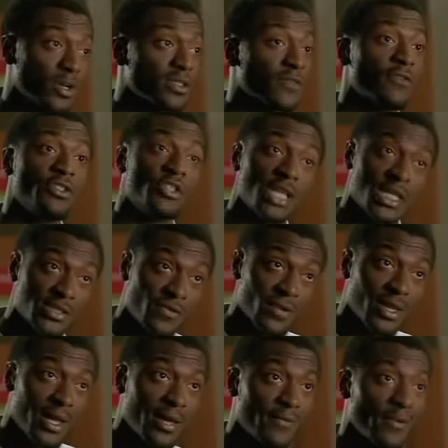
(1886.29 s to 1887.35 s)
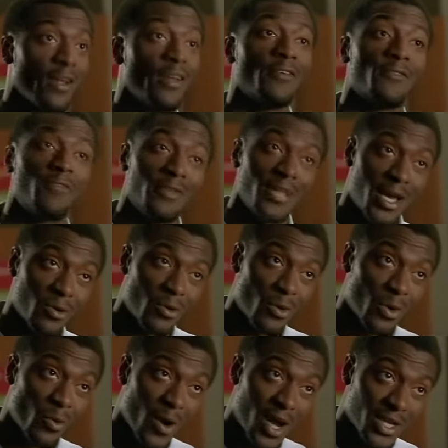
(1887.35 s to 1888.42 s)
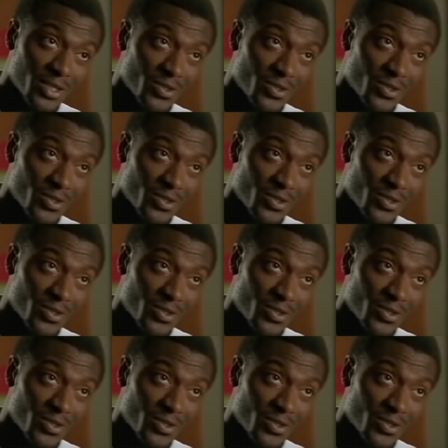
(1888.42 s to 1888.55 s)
free checks for life, free outgoing wire